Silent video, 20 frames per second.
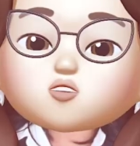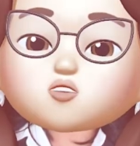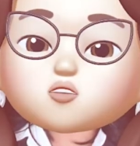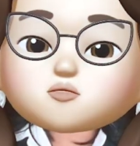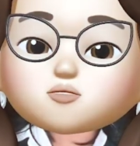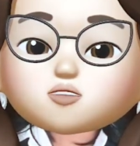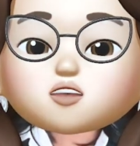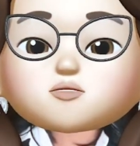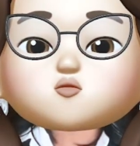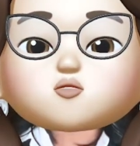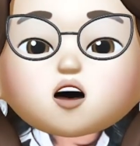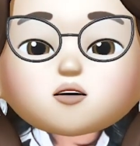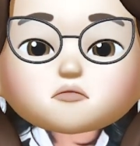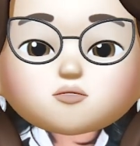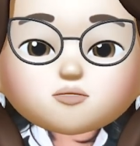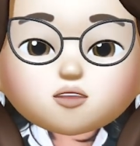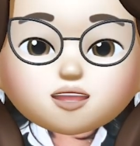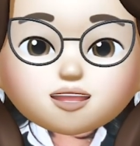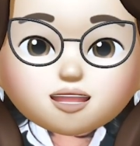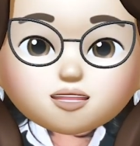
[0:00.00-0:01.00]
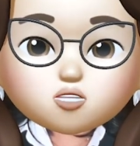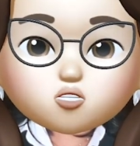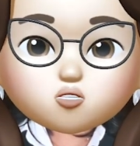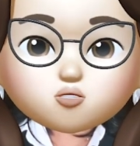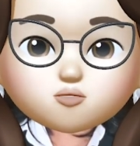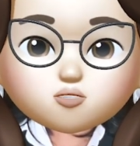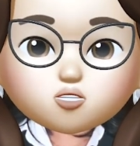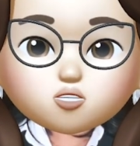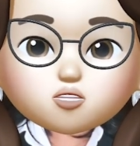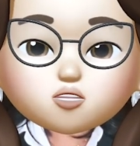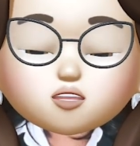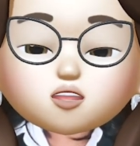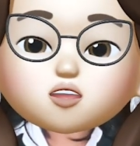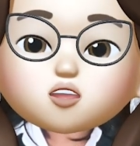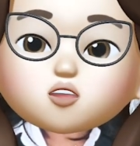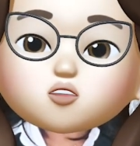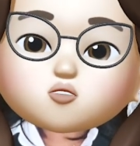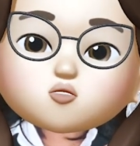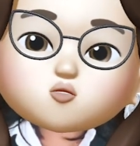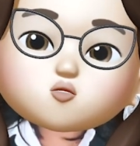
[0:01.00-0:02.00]
could be the probable next word?
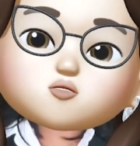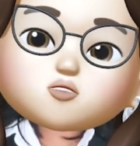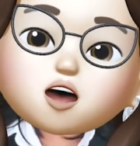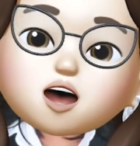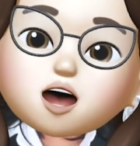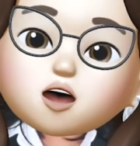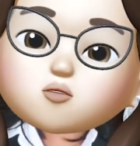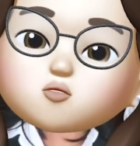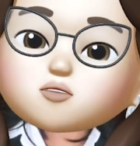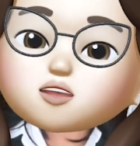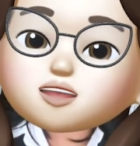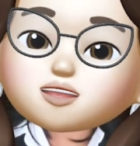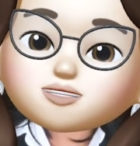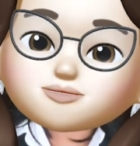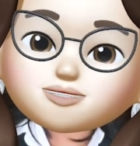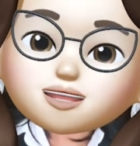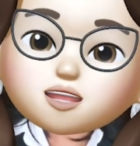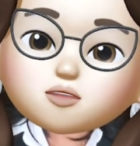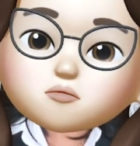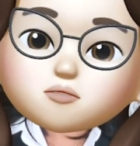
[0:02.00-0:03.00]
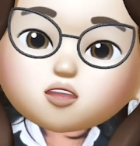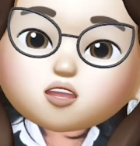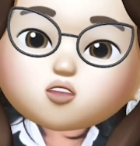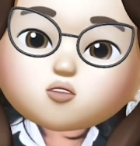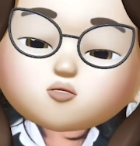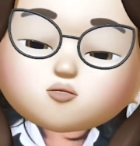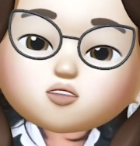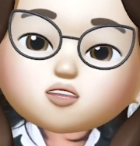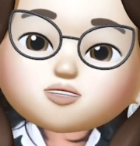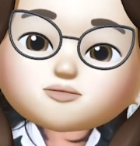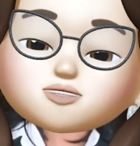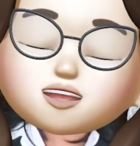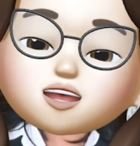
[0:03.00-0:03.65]
So how it is helping you is,